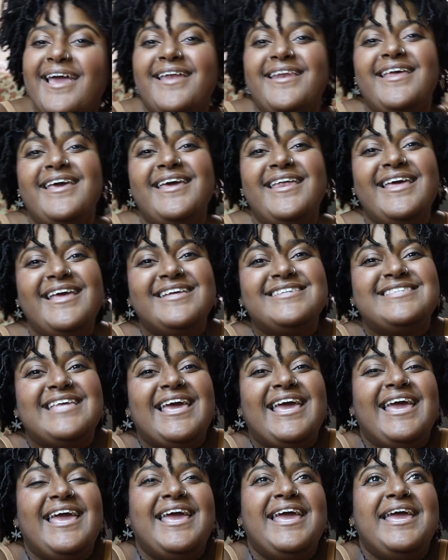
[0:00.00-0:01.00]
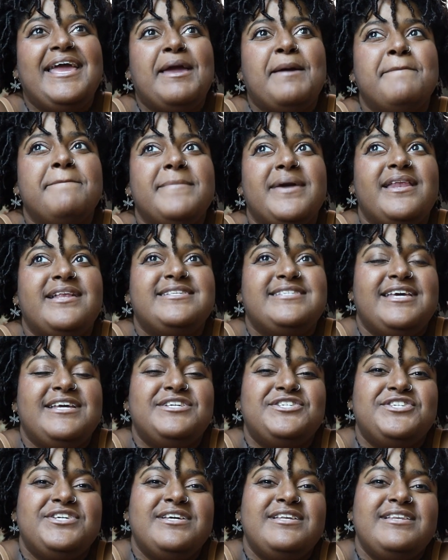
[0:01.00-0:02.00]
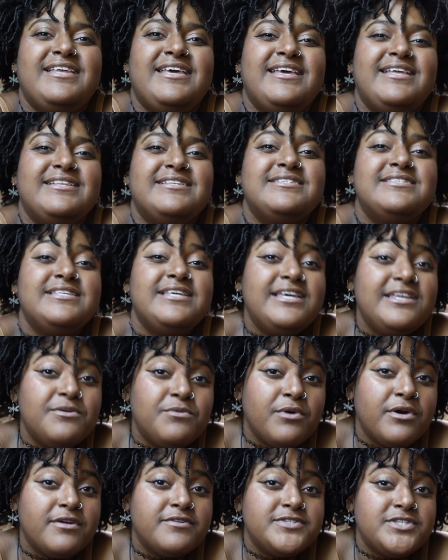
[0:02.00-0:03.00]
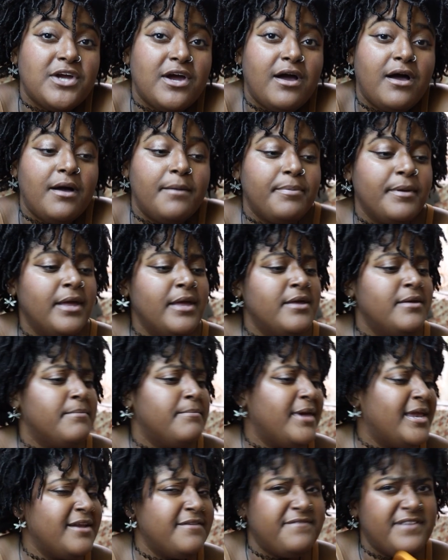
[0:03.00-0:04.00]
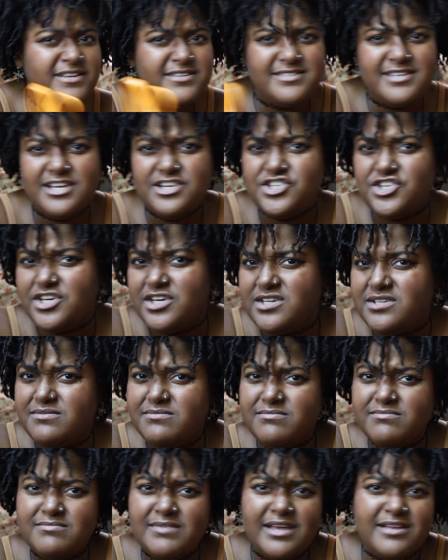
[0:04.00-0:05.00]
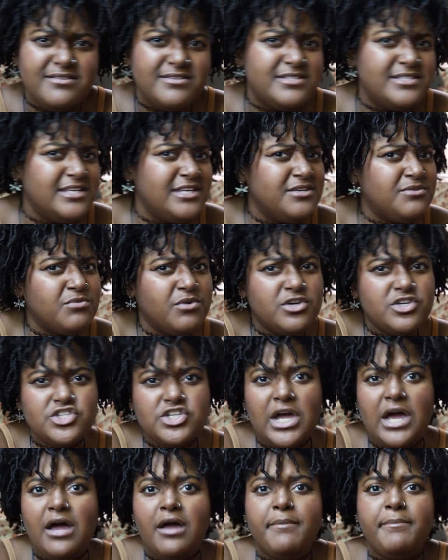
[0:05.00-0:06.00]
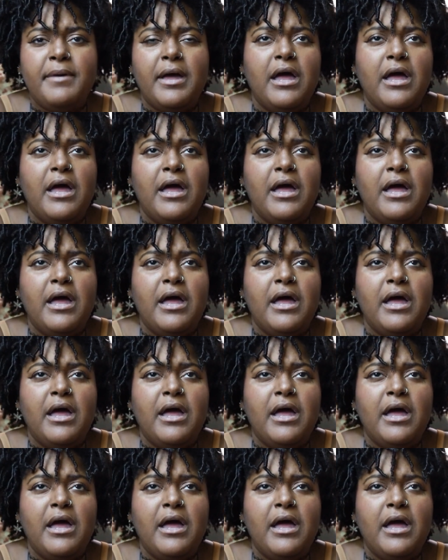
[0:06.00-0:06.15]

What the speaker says: and it is a meditation and zine workshop, manifestation and zine workshop.